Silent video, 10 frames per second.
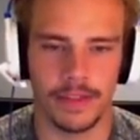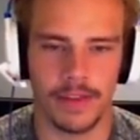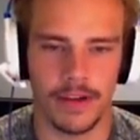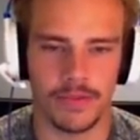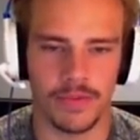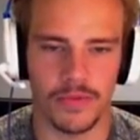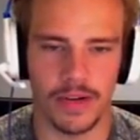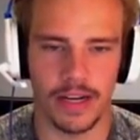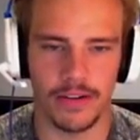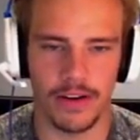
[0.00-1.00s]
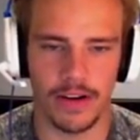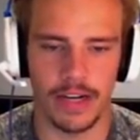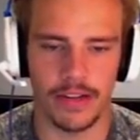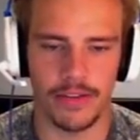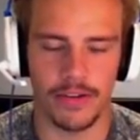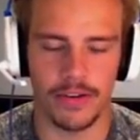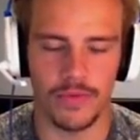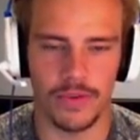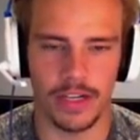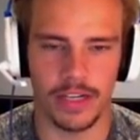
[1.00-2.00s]
Thought it was more out. All right, third
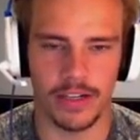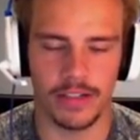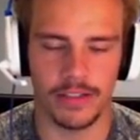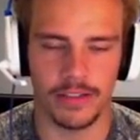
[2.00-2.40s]
and one here.